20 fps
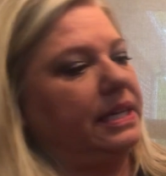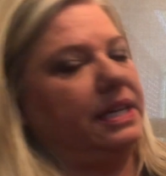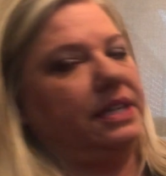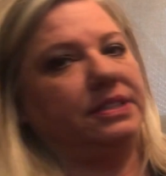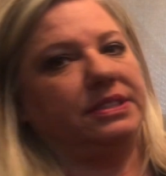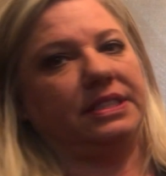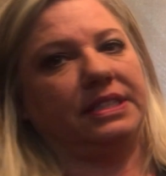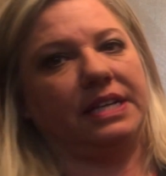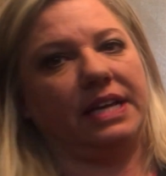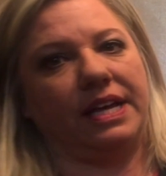
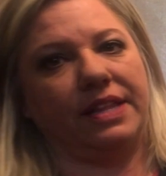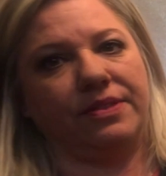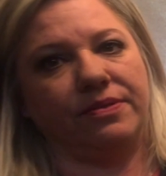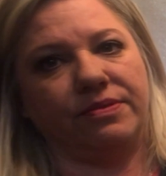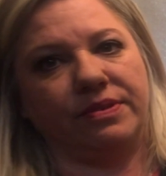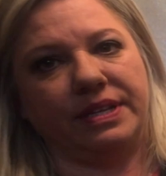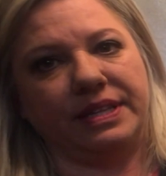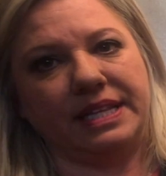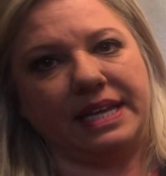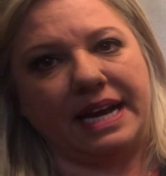Here's
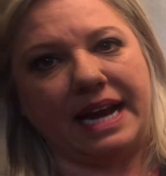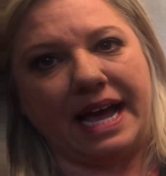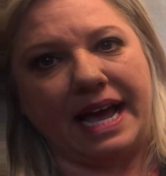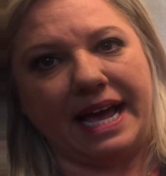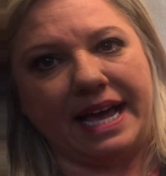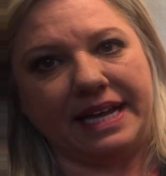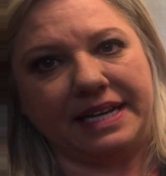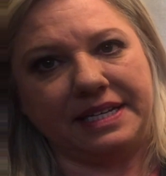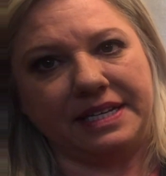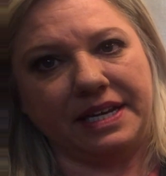another one that
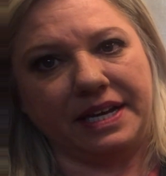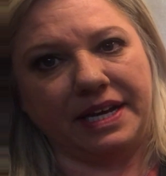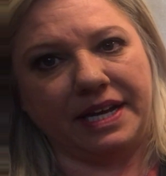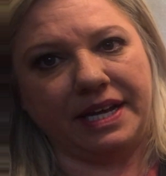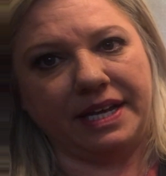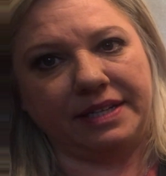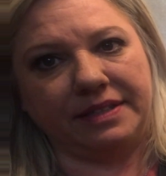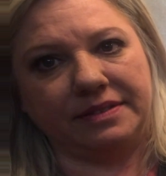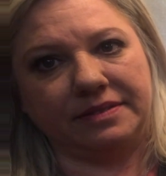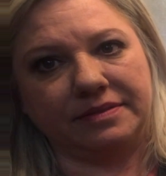I had
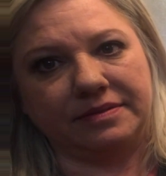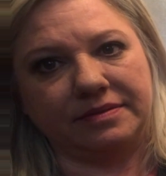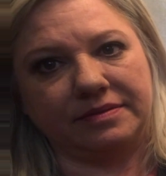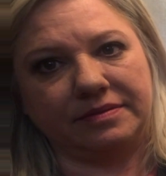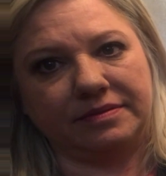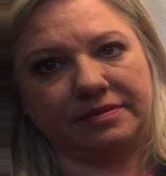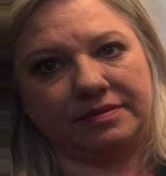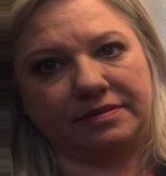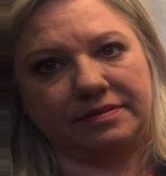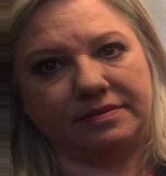done.
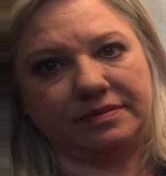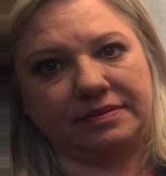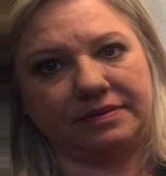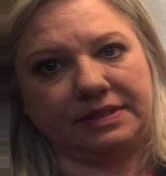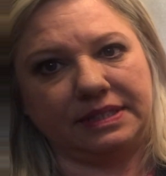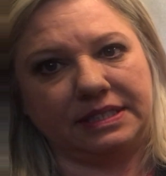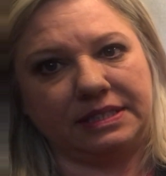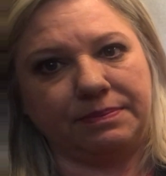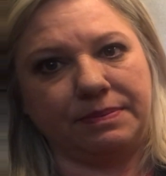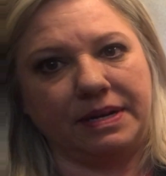
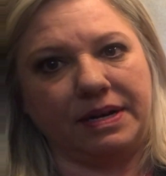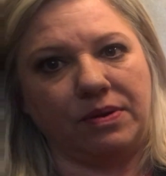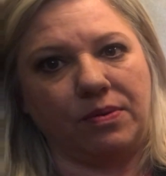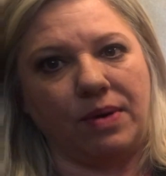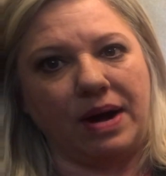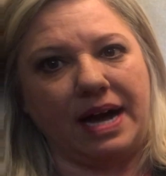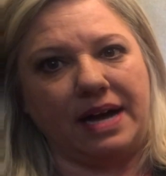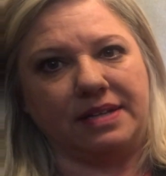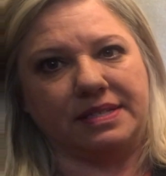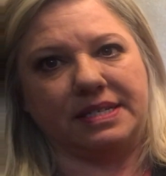It's been a
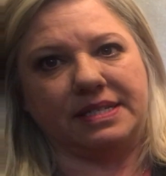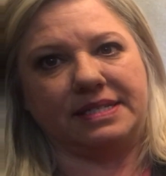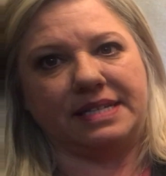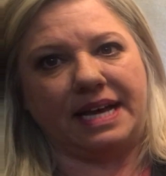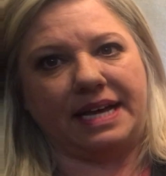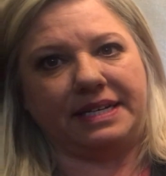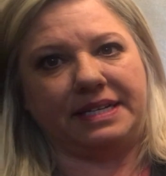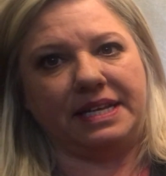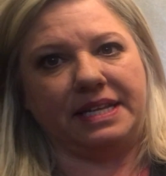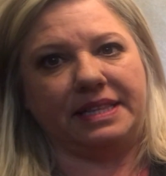while since
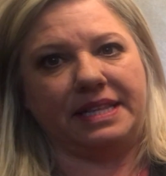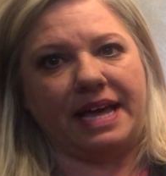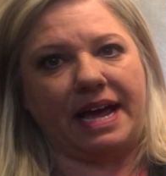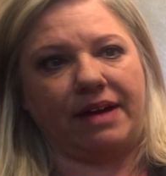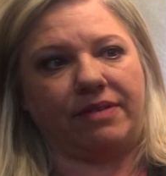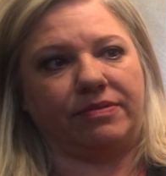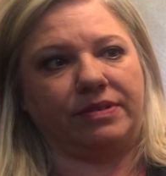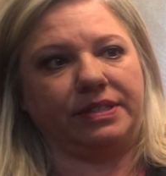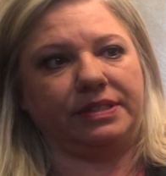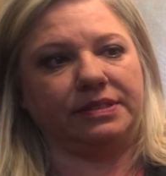I had done
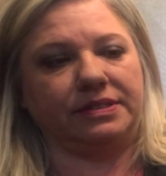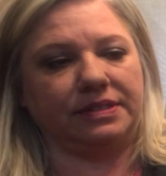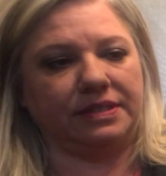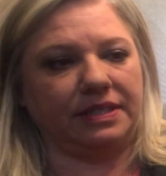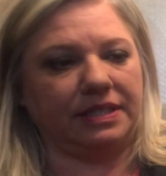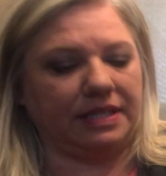that one.